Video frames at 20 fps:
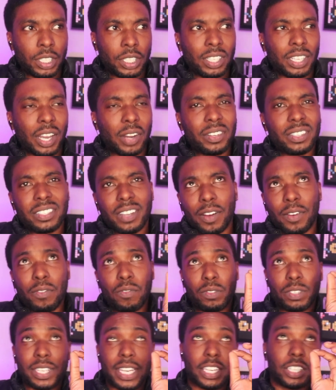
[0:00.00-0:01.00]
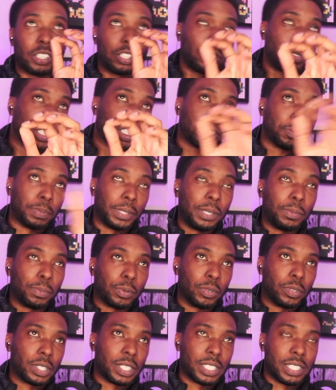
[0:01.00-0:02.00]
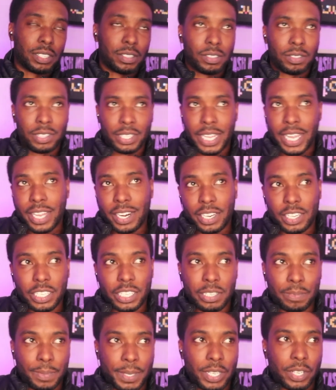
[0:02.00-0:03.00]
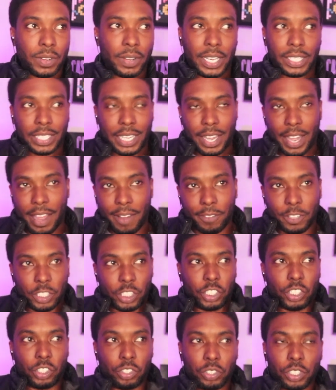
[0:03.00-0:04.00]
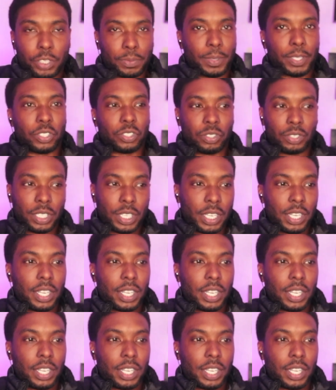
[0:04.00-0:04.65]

I don't even want to say Jewish people because Ye didn't speak on like the average Jewish person.